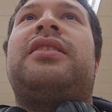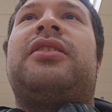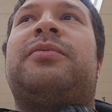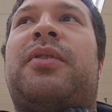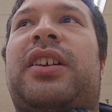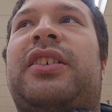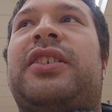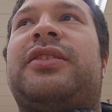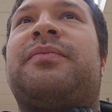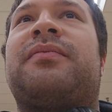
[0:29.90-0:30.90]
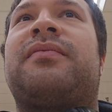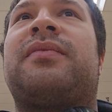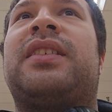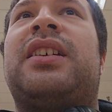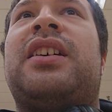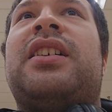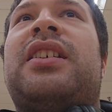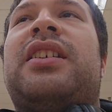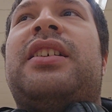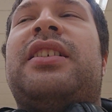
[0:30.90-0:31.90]
No spoilers.
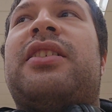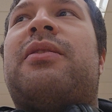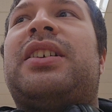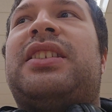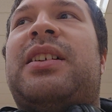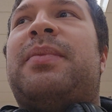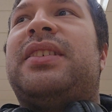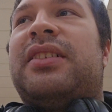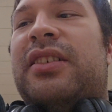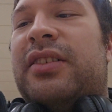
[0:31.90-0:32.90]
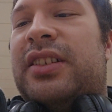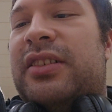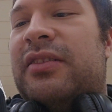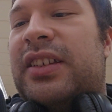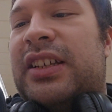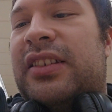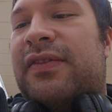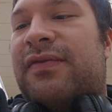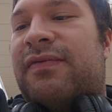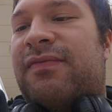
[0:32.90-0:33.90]
You need to go watch the episode in order to get the
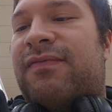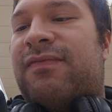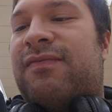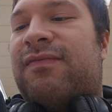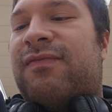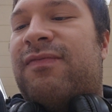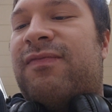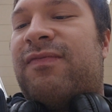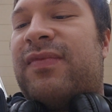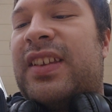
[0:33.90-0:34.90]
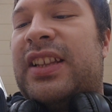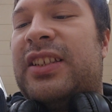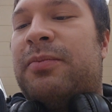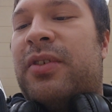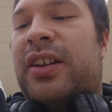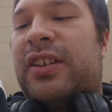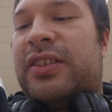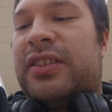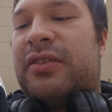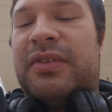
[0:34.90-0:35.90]
get the
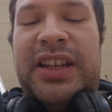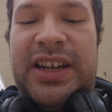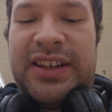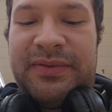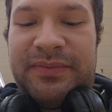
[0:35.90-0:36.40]
spoilers you need.